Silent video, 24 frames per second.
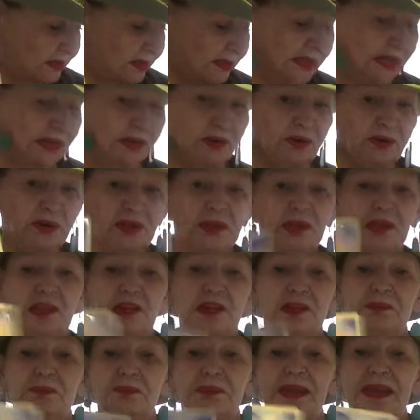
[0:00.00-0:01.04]
Now it
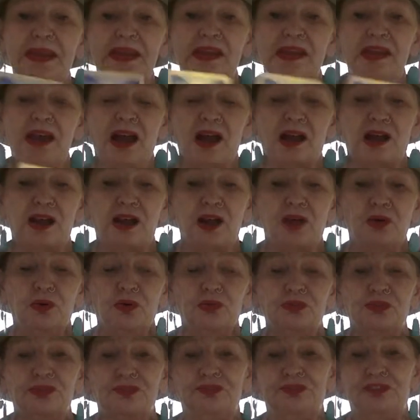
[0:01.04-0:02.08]
can be our
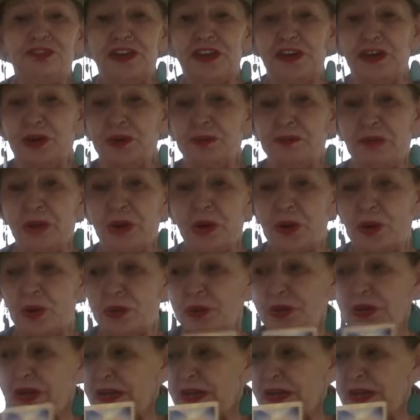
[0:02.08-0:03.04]
own fear mode